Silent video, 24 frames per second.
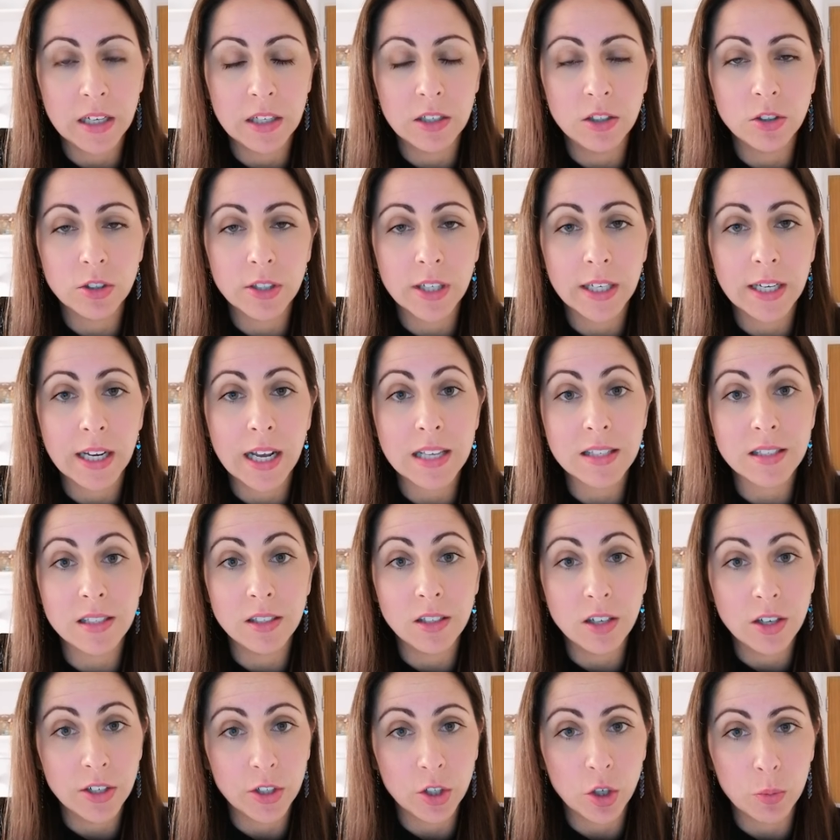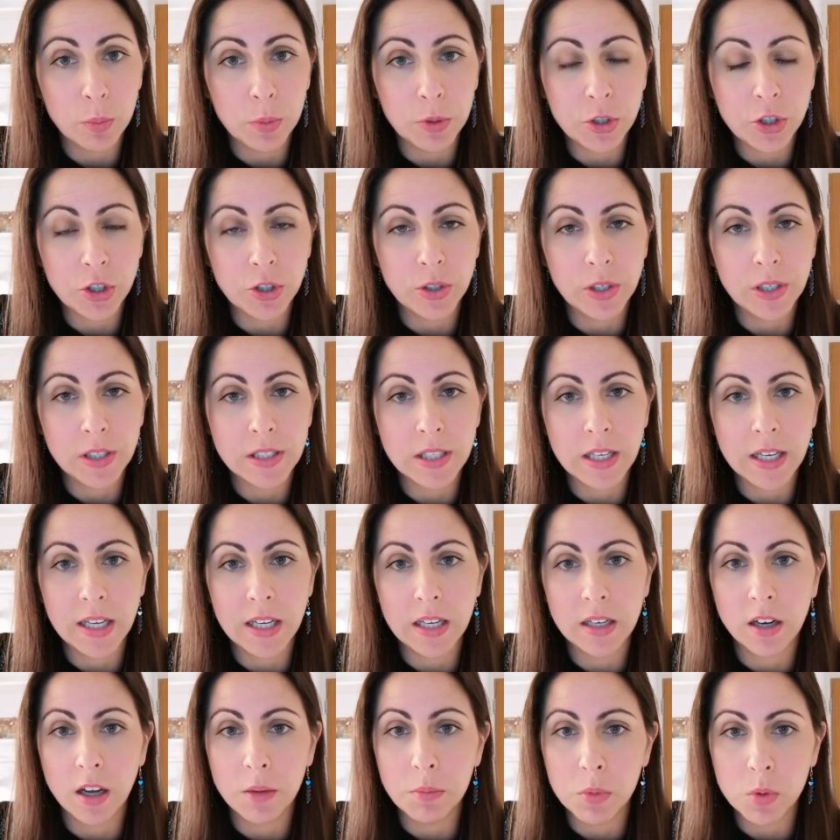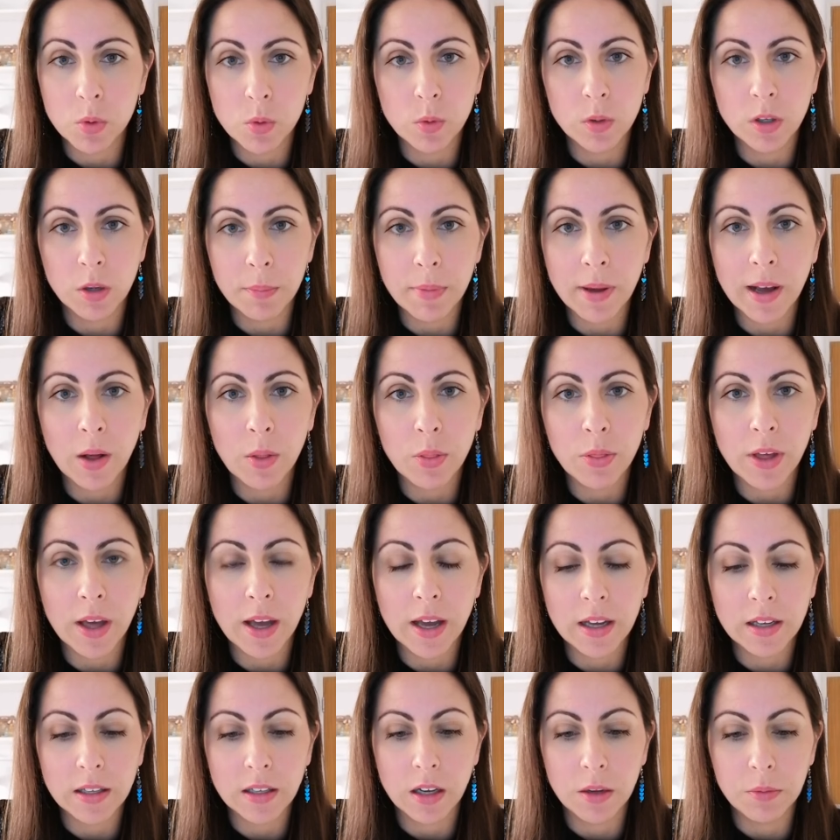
and look at it as a learning opportunity. And I'm all about that.